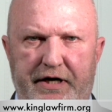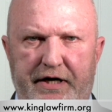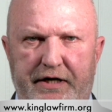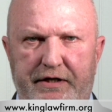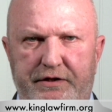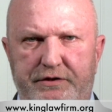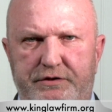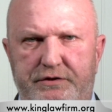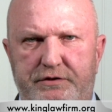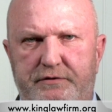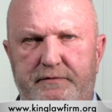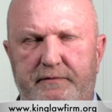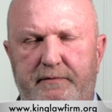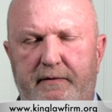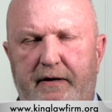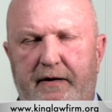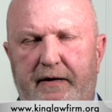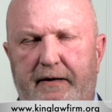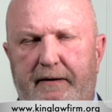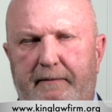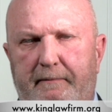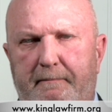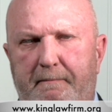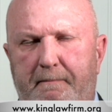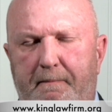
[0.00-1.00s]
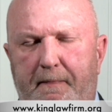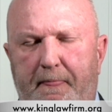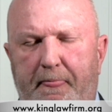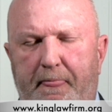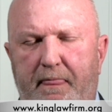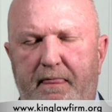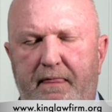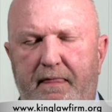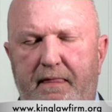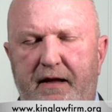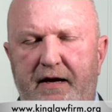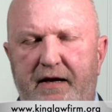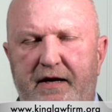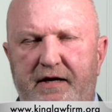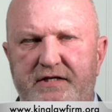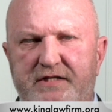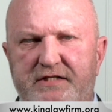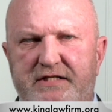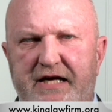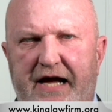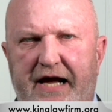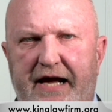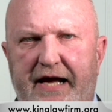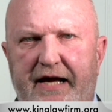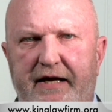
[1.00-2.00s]
case
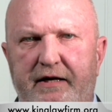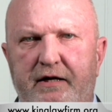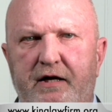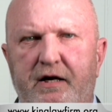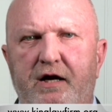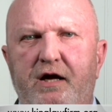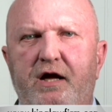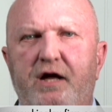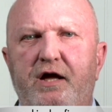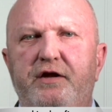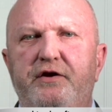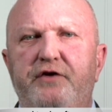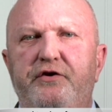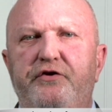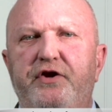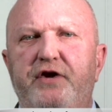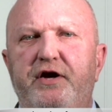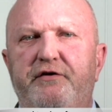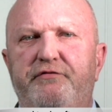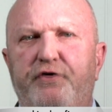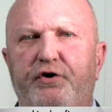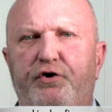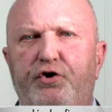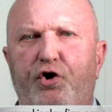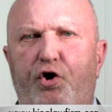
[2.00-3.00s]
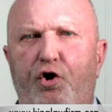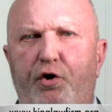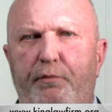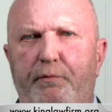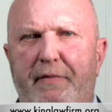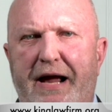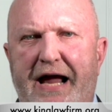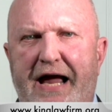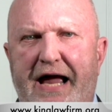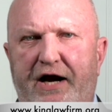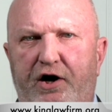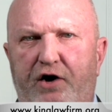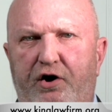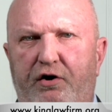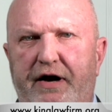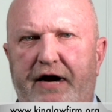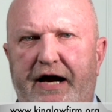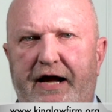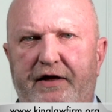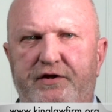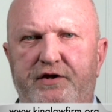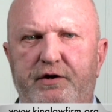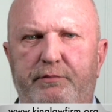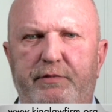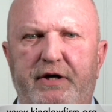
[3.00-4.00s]
is a difficult matter
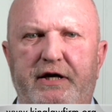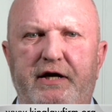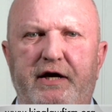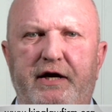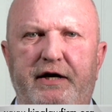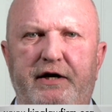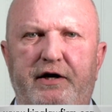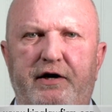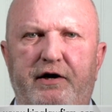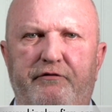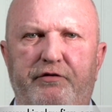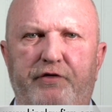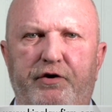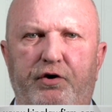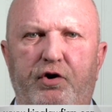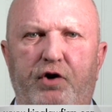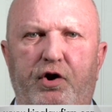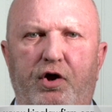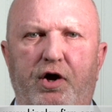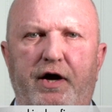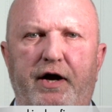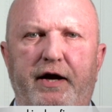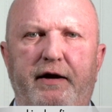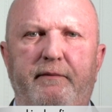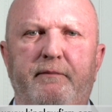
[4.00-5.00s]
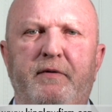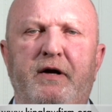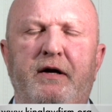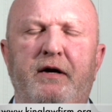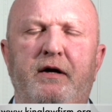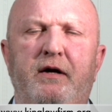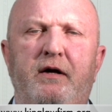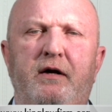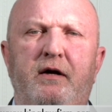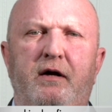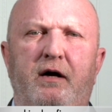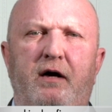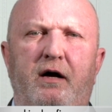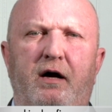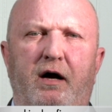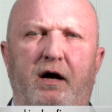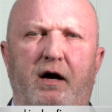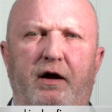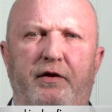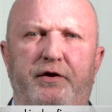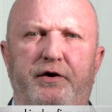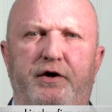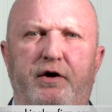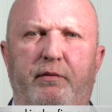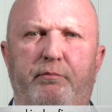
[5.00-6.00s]
at the beginning of the claim.
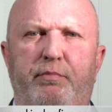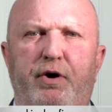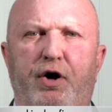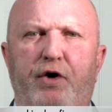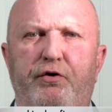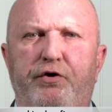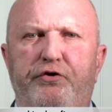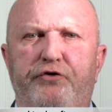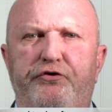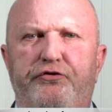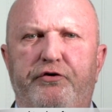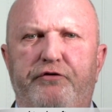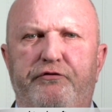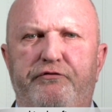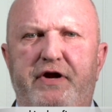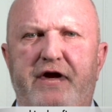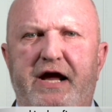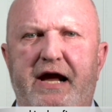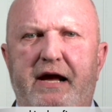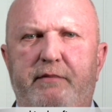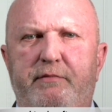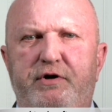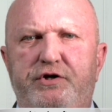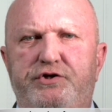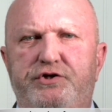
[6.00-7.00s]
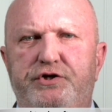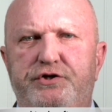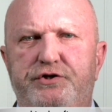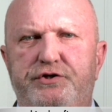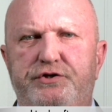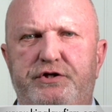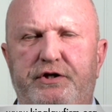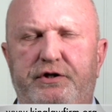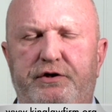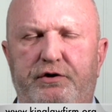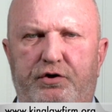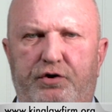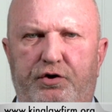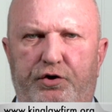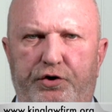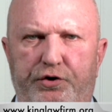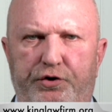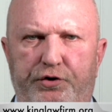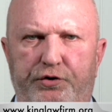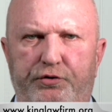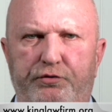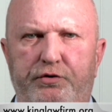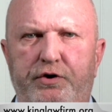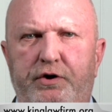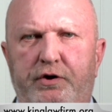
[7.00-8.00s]
The components of damages
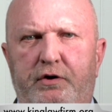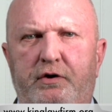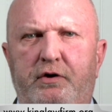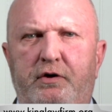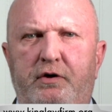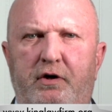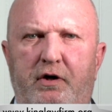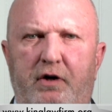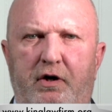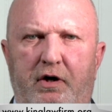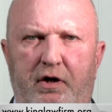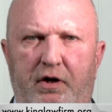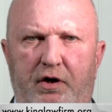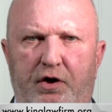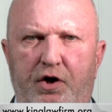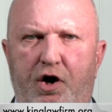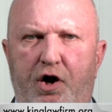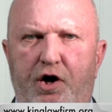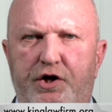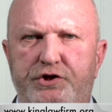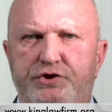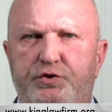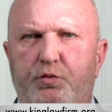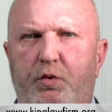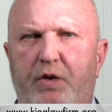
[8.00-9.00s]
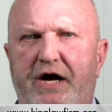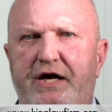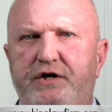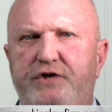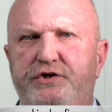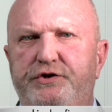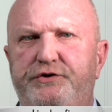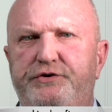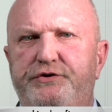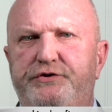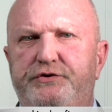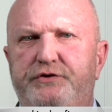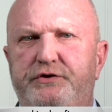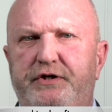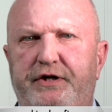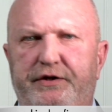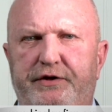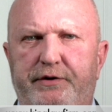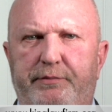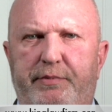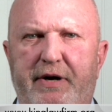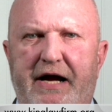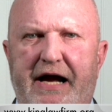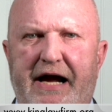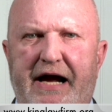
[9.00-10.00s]
include lost wages
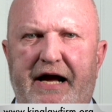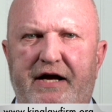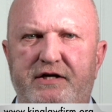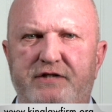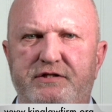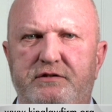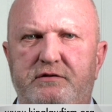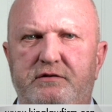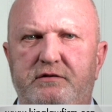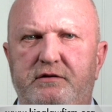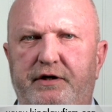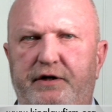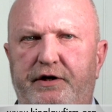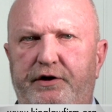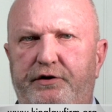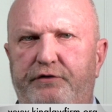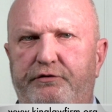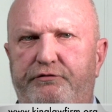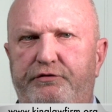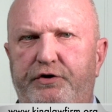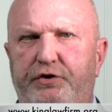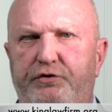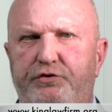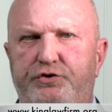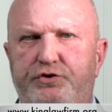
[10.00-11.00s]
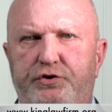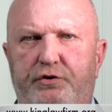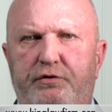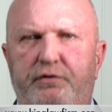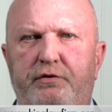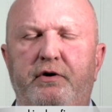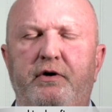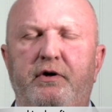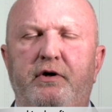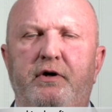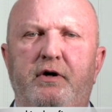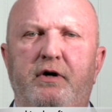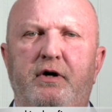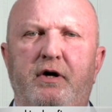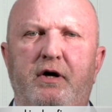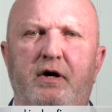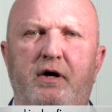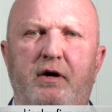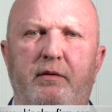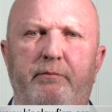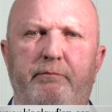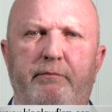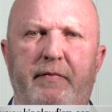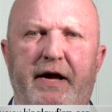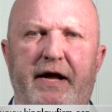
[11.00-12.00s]
in the past and in the future,
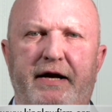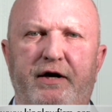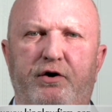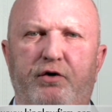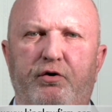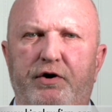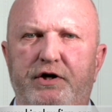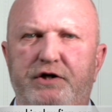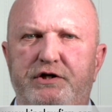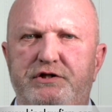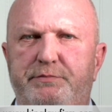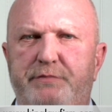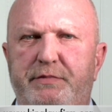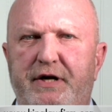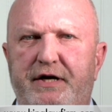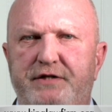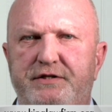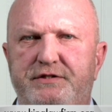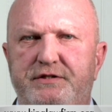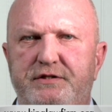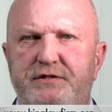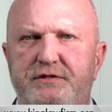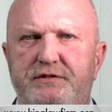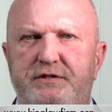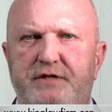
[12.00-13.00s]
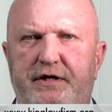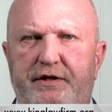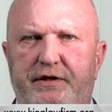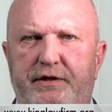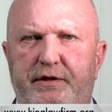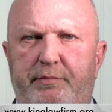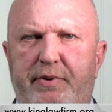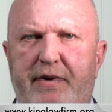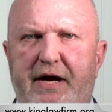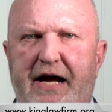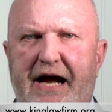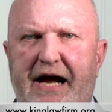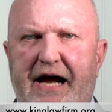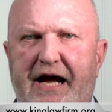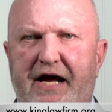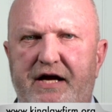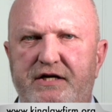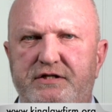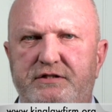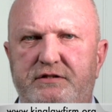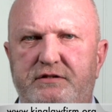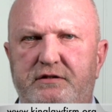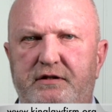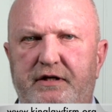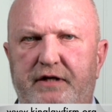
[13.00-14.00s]
medical expenses in the
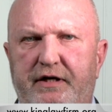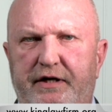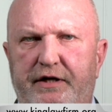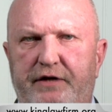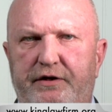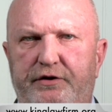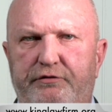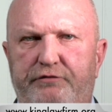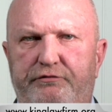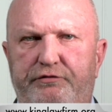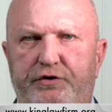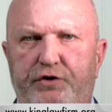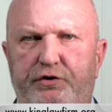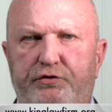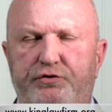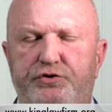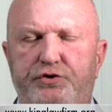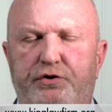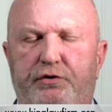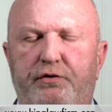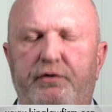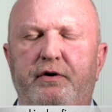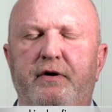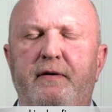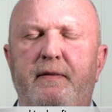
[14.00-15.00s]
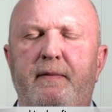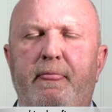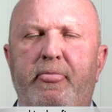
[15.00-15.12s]
past and in the future,